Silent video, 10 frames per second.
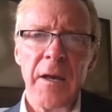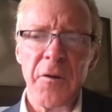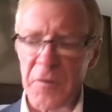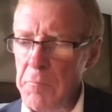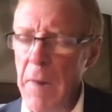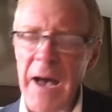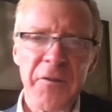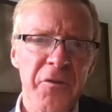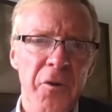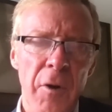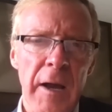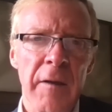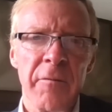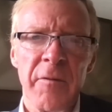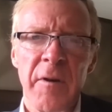is a mass
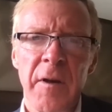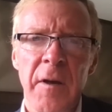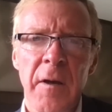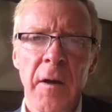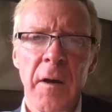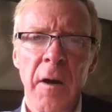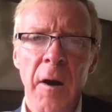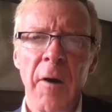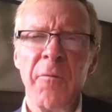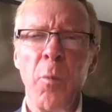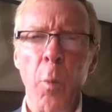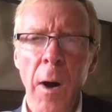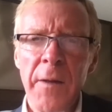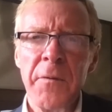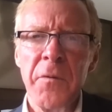grave of
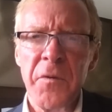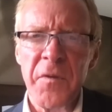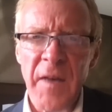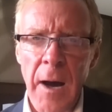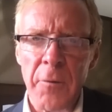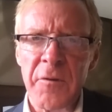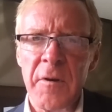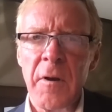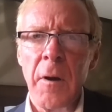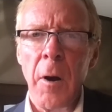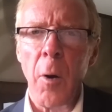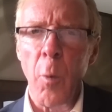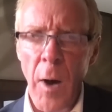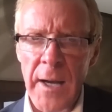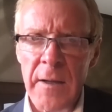1,000
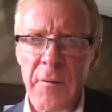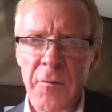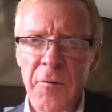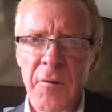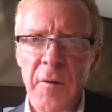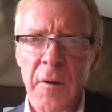Hawaiians